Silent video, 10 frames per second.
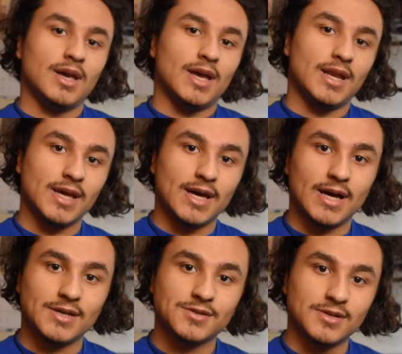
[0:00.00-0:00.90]
and I got
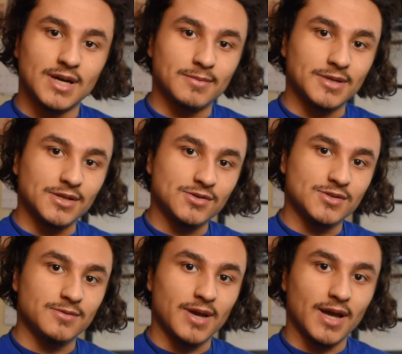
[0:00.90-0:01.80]
Oscar
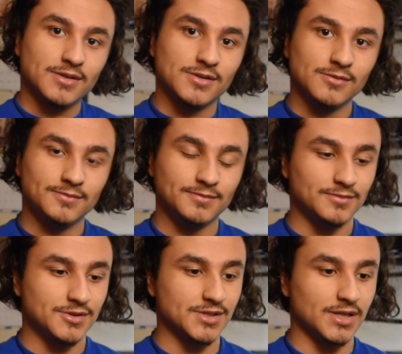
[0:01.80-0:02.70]
nominations to react to.
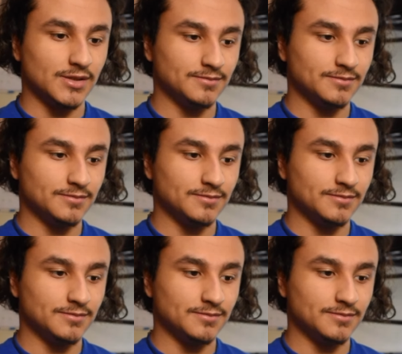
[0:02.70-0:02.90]
So